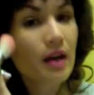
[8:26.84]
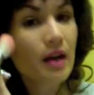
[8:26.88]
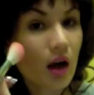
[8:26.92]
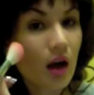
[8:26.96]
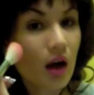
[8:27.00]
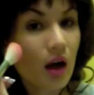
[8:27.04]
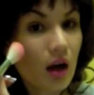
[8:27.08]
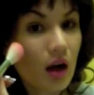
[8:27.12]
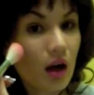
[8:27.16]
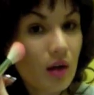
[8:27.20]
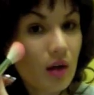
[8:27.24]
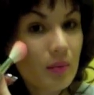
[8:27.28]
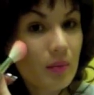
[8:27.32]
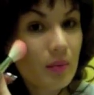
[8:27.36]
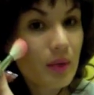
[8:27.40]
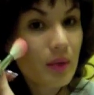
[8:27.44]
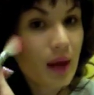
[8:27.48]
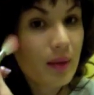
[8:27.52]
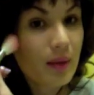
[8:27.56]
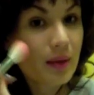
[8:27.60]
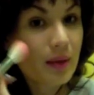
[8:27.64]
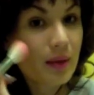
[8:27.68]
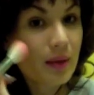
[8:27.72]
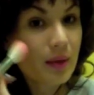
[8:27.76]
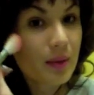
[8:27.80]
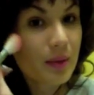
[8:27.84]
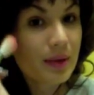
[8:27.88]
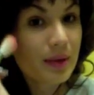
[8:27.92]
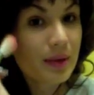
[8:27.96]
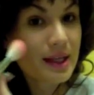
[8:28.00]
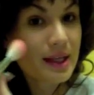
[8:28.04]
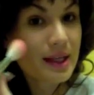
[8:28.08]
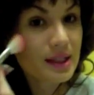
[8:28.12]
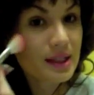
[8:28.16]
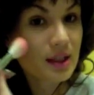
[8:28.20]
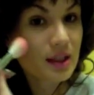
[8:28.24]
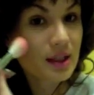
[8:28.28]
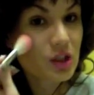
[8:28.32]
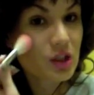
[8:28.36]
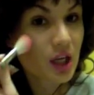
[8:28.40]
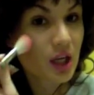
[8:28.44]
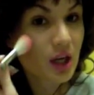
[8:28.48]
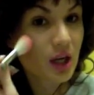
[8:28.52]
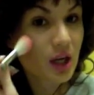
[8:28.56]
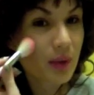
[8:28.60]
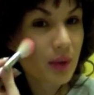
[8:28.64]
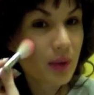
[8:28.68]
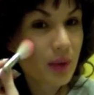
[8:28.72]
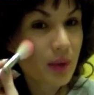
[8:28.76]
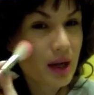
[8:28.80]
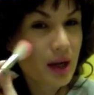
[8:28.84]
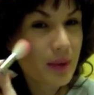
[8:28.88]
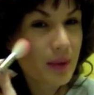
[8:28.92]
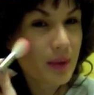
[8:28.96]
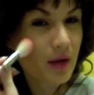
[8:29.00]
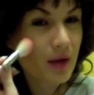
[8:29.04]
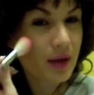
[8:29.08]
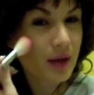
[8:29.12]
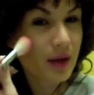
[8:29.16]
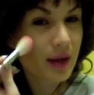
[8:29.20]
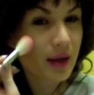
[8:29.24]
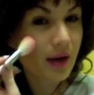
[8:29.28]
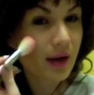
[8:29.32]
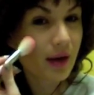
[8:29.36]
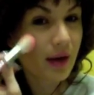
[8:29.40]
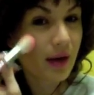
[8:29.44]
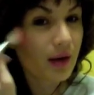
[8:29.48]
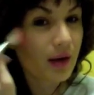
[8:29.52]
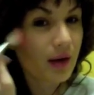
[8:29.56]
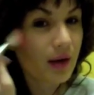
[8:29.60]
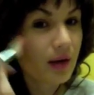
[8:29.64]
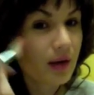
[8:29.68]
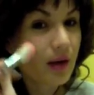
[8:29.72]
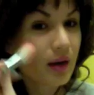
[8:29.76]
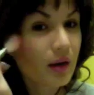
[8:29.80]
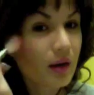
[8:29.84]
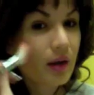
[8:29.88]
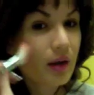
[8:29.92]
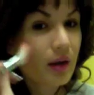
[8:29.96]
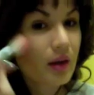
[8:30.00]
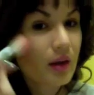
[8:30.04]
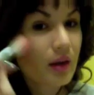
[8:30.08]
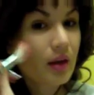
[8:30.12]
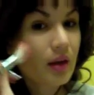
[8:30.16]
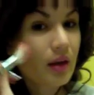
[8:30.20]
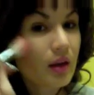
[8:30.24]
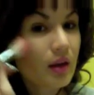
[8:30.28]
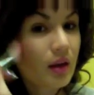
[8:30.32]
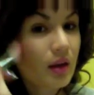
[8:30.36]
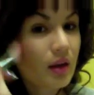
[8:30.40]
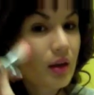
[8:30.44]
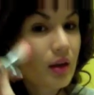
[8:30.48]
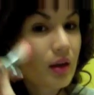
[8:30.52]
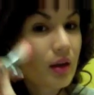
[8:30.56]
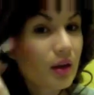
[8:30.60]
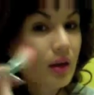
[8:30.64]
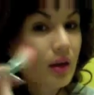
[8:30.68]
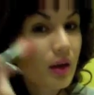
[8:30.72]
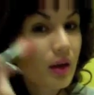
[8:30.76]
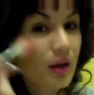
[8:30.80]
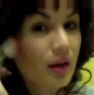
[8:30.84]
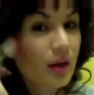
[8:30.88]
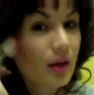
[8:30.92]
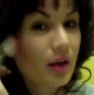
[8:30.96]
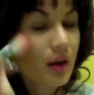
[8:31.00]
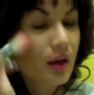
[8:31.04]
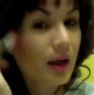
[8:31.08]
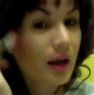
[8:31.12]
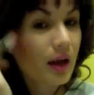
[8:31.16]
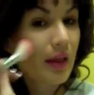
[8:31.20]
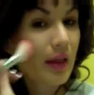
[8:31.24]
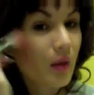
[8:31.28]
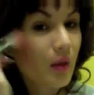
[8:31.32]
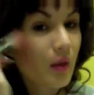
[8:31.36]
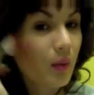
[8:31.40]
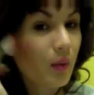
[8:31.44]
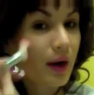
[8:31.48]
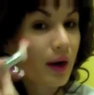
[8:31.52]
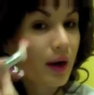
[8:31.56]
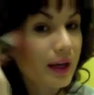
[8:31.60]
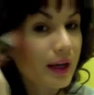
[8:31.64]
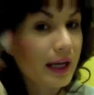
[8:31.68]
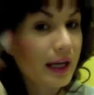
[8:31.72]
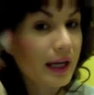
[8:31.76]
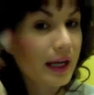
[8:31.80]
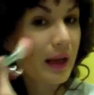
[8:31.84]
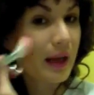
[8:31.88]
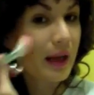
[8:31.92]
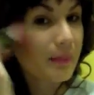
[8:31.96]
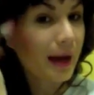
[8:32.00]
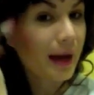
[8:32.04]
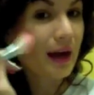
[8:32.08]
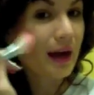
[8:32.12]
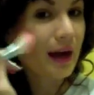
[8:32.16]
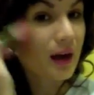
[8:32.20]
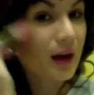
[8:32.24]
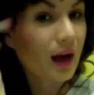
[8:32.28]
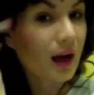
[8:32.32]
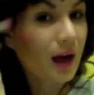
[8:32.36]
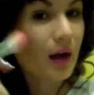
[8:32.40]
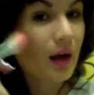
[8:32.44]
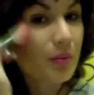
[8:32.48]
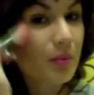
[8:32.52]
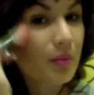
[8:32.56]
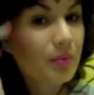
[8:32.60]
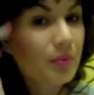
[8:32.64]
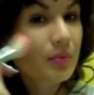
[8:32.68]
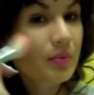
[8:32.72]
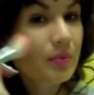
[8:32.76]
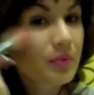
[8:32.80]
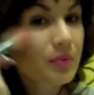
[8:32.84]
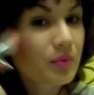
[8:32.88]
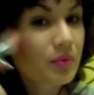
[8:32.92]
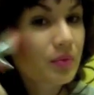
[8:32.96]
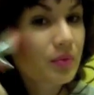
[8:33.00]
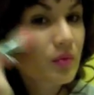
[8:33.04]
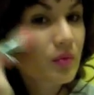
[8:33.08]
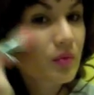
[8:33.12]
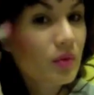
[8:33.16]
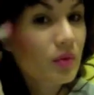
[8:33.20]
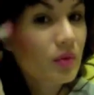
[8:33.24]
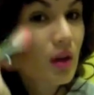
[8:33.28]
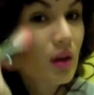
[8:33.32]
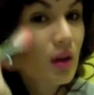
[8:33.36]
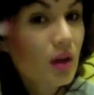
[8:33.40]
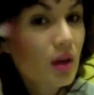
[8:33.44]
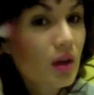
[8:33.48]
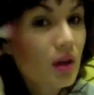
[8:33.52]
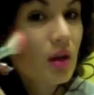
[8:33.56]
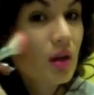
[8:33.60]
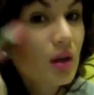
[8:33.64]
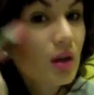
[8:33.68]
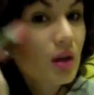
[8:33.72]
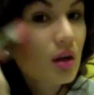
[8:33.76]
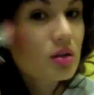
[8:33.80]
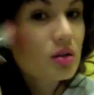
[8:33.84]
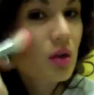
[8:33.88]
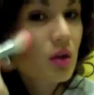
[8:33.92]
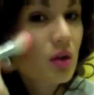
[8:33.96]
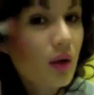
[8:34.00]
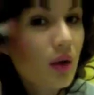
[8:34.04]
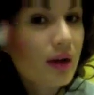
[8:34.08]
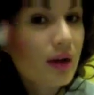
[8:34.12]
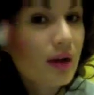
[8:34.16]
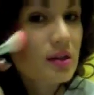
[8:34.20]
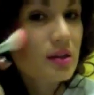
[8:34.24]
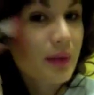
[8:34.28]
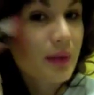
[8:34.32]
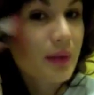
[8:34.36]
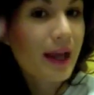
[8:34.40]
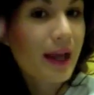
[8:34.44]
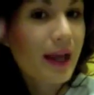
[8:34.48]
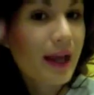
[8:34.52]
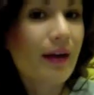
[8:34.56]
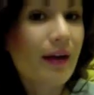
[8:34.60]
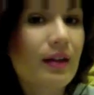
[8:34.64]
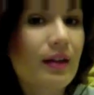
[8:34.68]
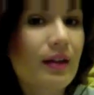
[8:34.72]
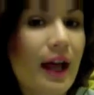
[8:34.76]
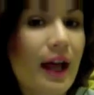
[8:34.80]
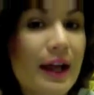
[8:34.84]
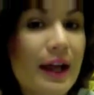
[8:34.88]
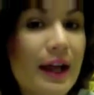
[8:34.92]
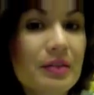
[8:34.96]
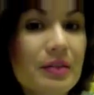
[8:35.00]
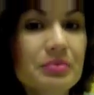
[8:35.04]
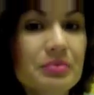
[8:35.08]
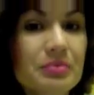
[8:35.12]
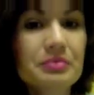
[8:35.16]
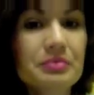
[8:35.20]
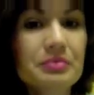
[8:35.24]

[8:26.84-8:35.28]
I'm going to be placing the cheek right about here, and then working it back up towards my hairline.